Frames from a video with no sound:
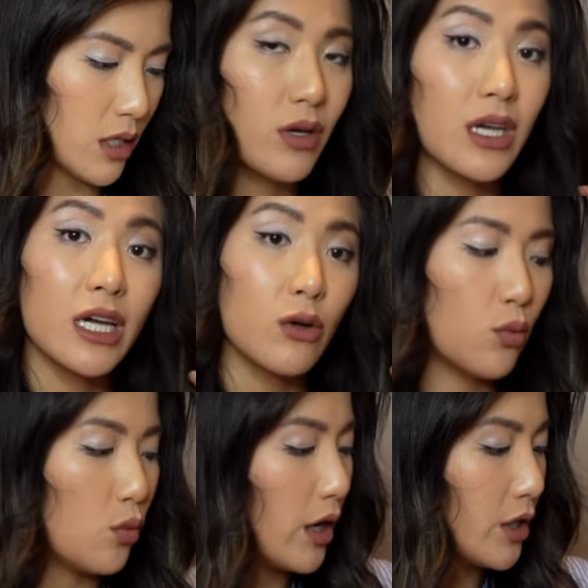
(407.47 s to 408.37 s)
You can get a
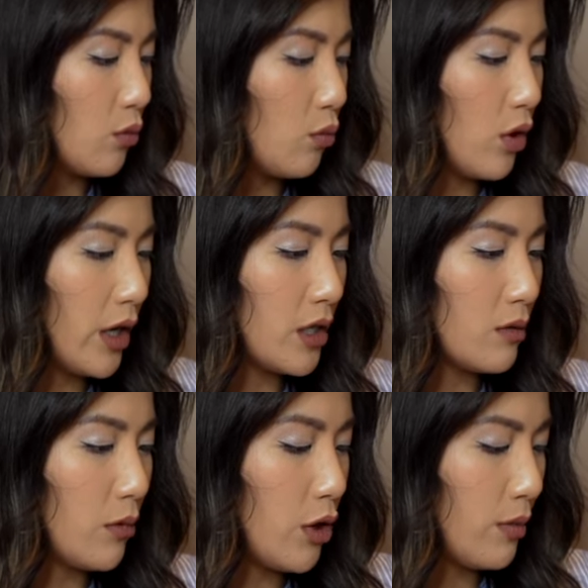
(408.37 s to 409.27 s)
white on white
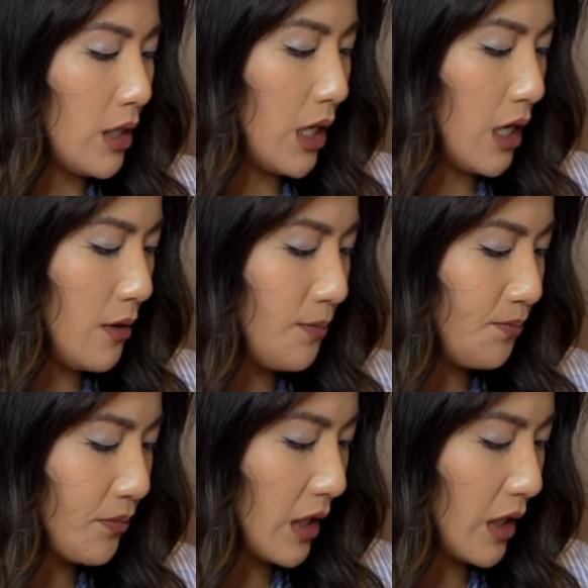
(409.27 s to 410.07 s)
moment here,